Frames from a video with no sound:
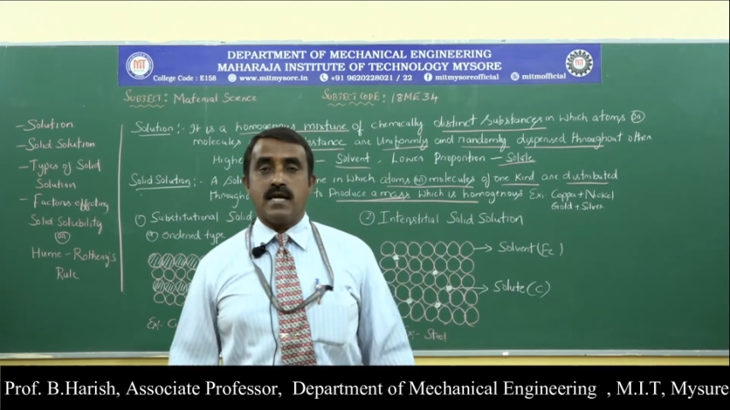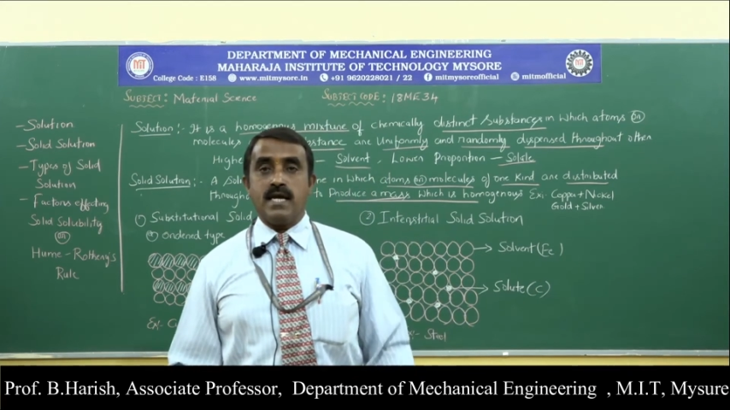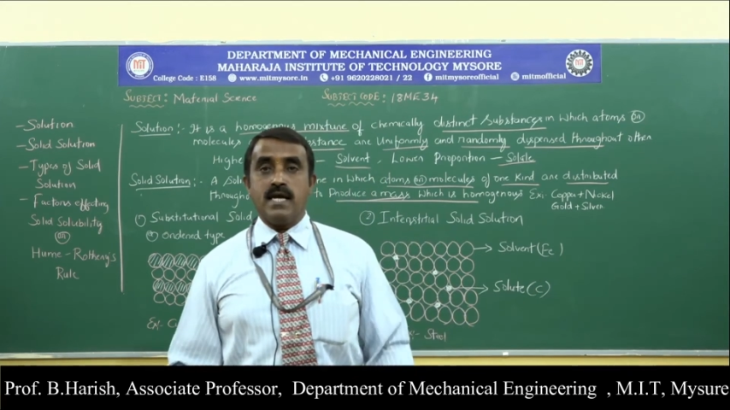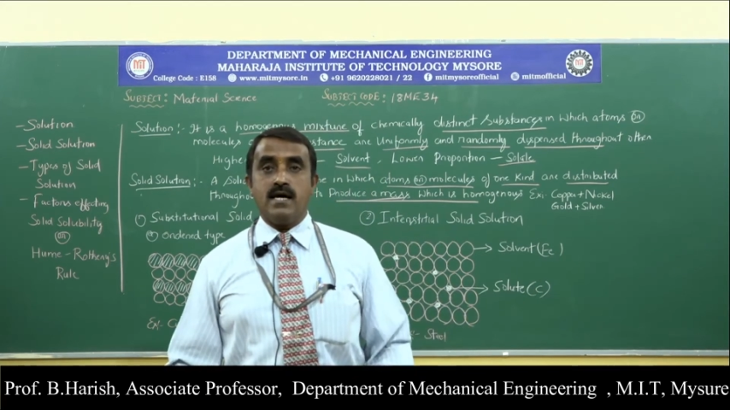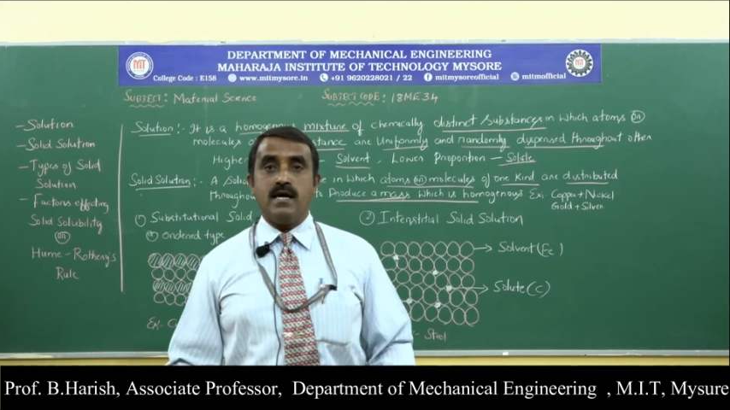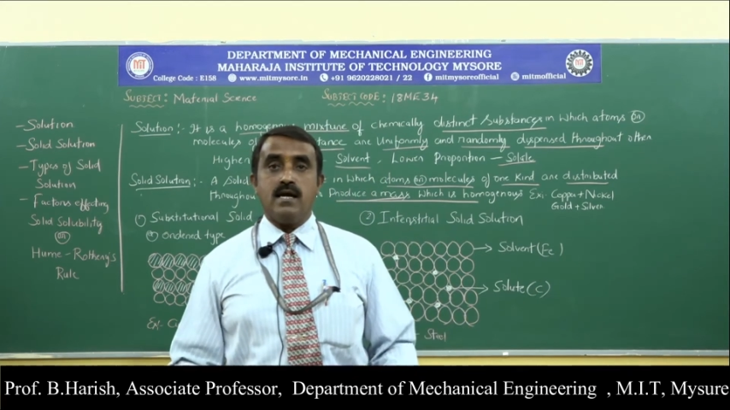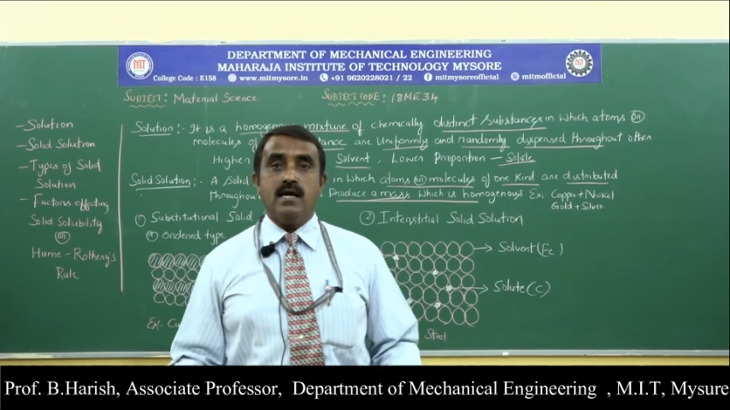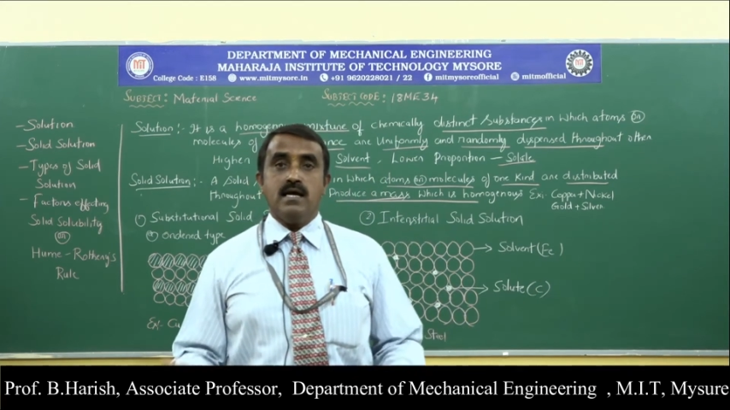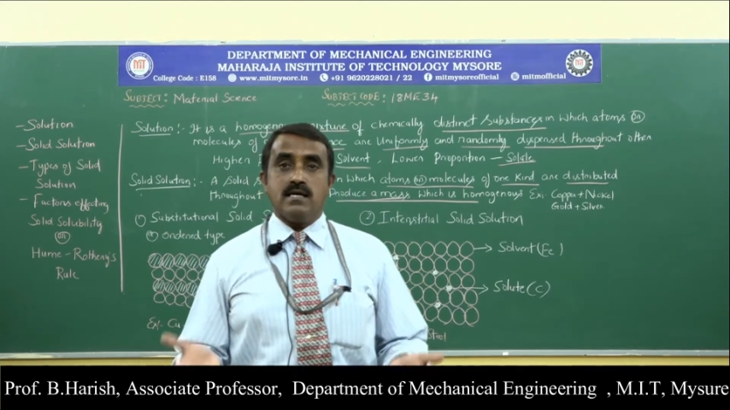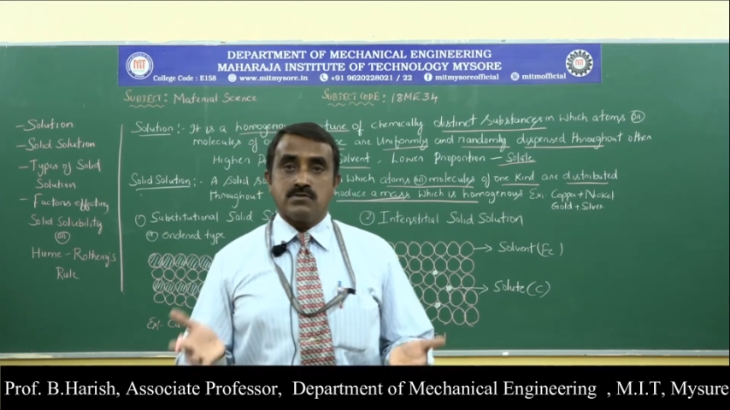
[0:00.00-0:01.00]
Here,
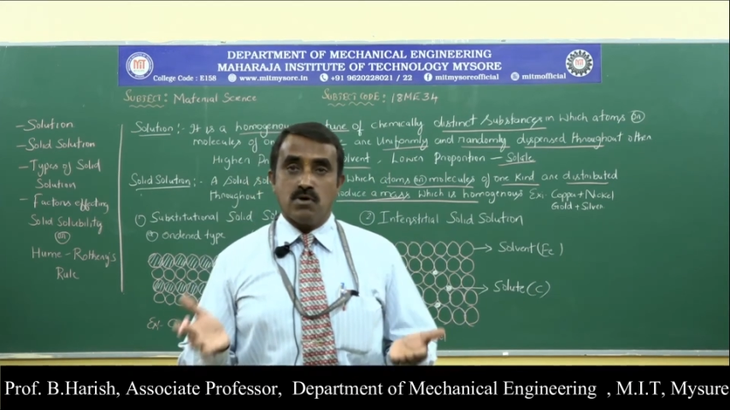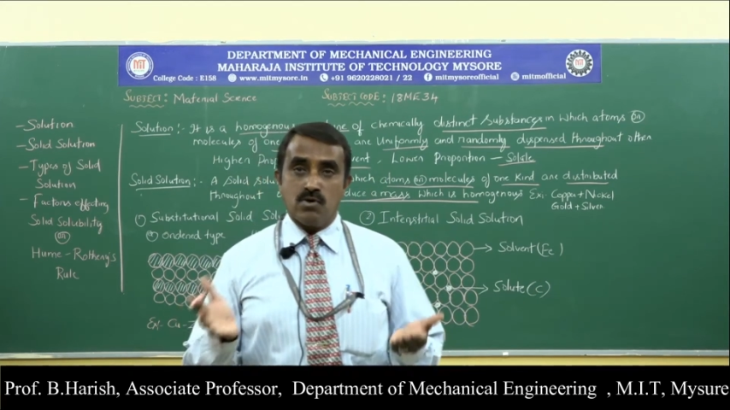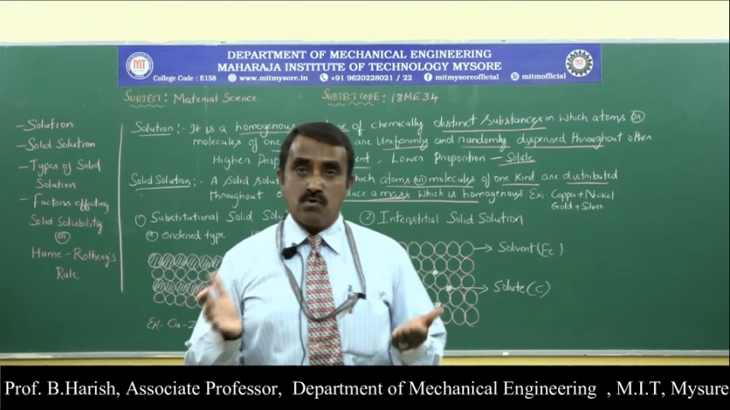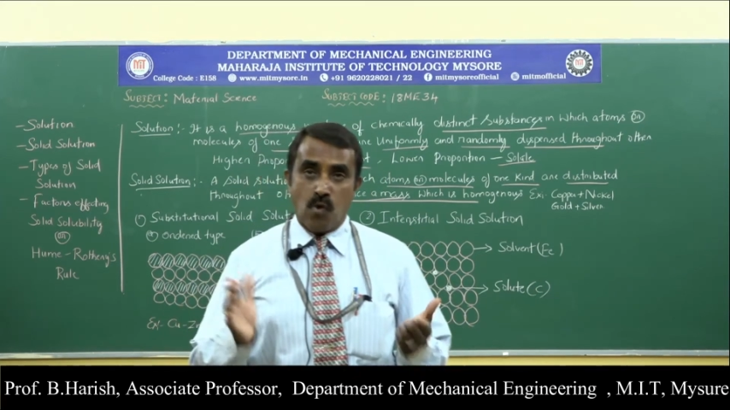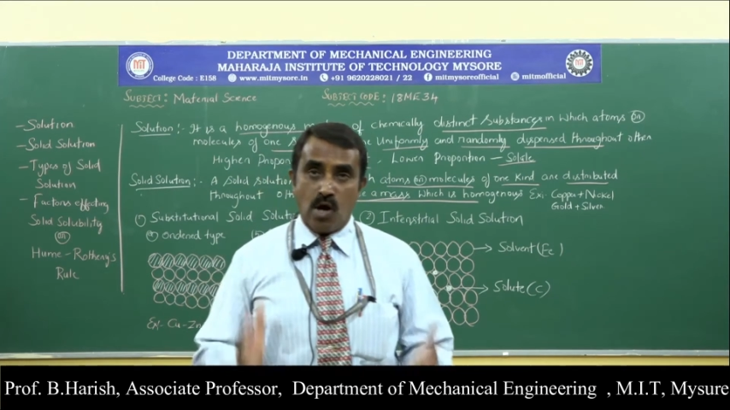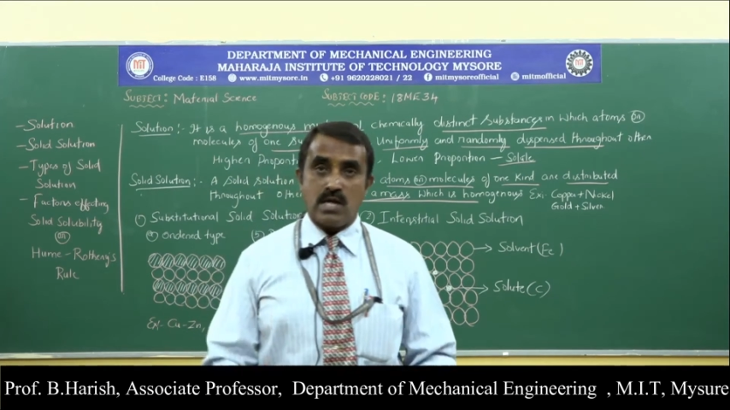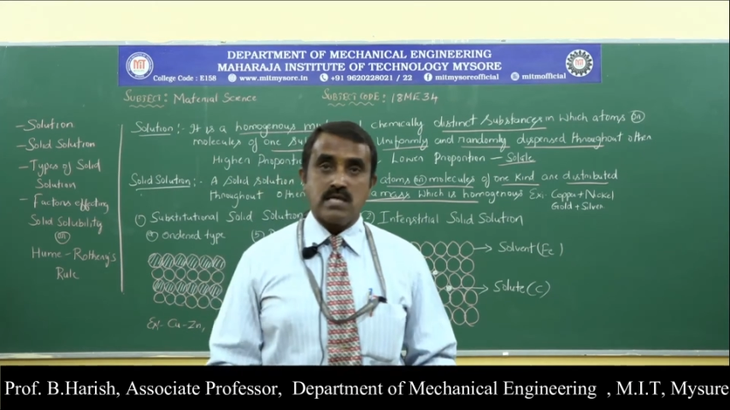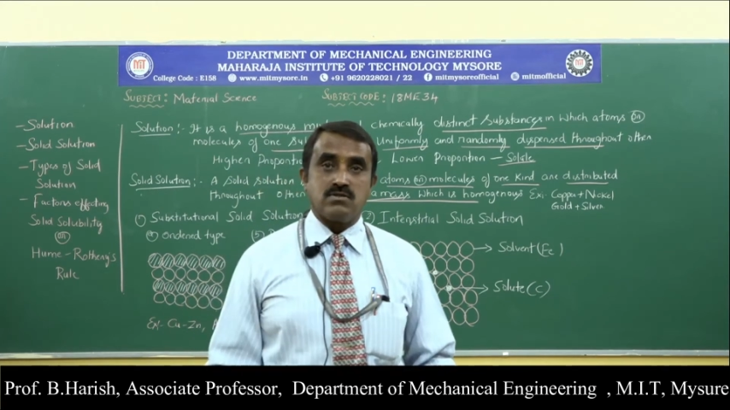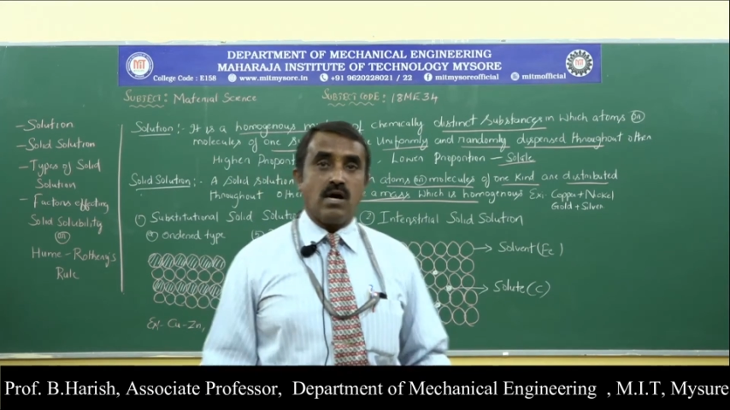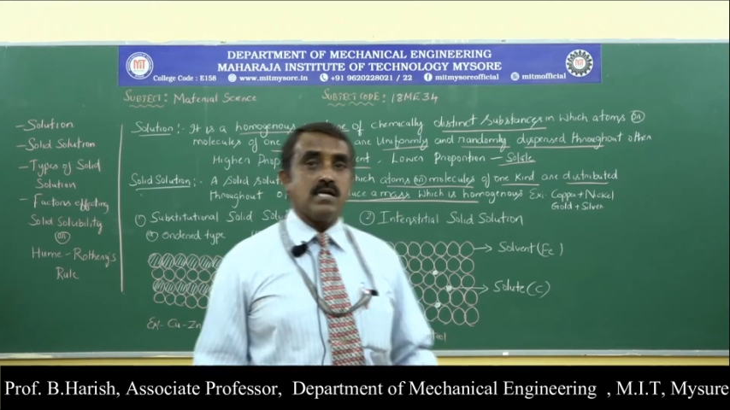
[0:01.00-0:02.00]
so what
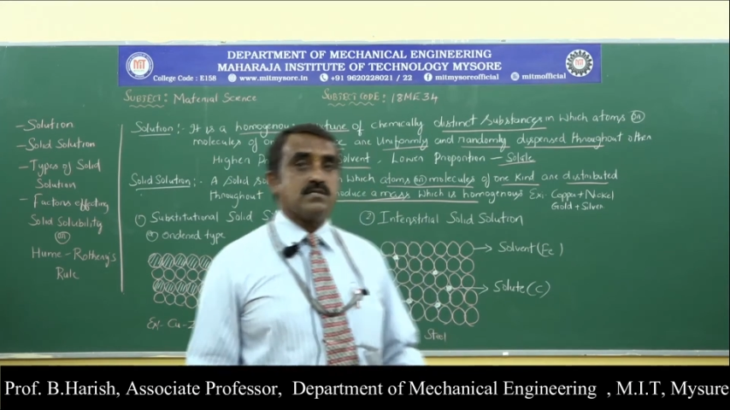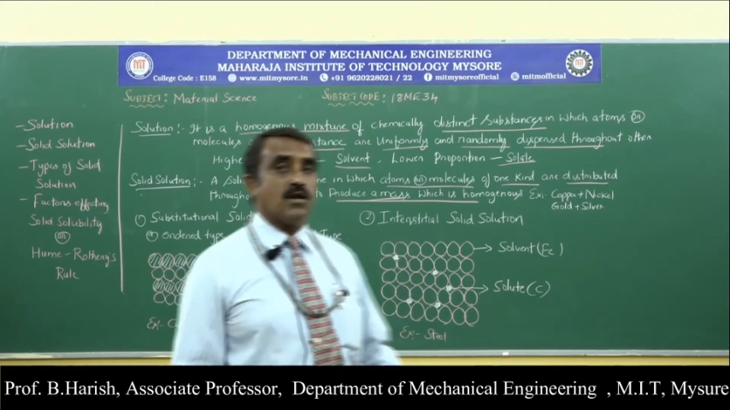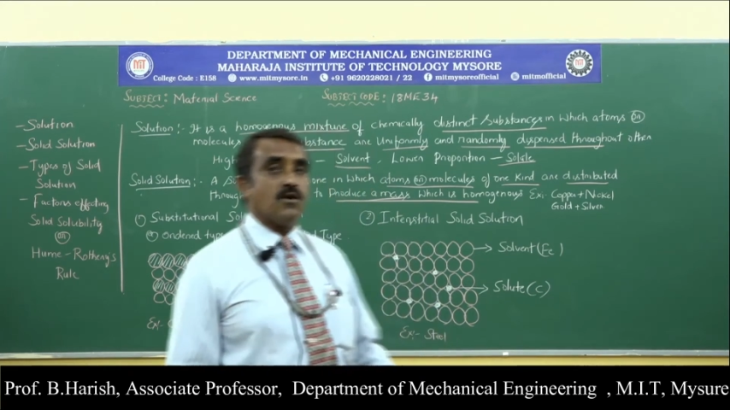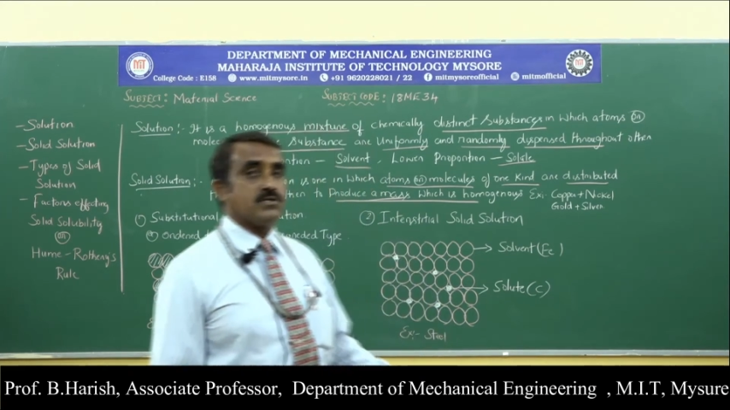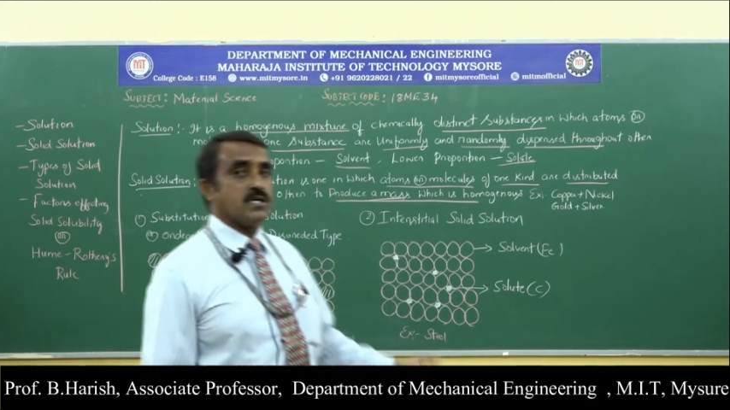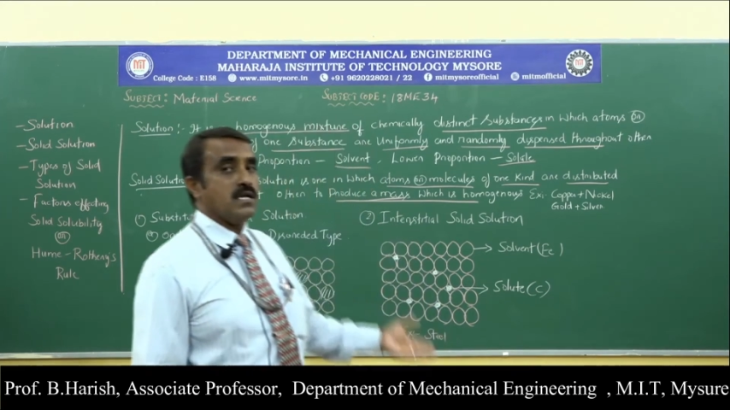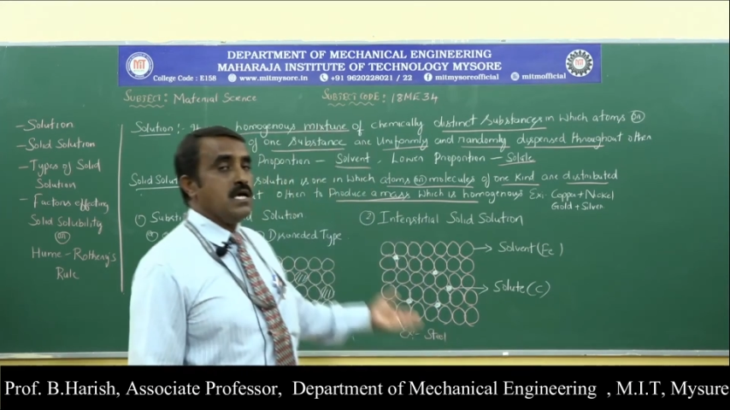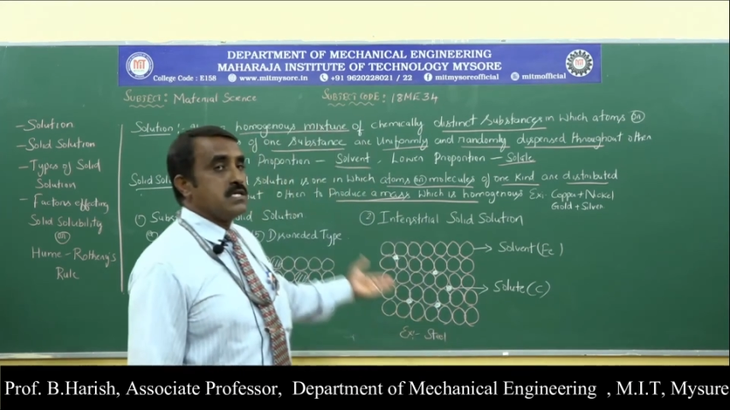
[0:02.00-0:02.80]
is solid solution?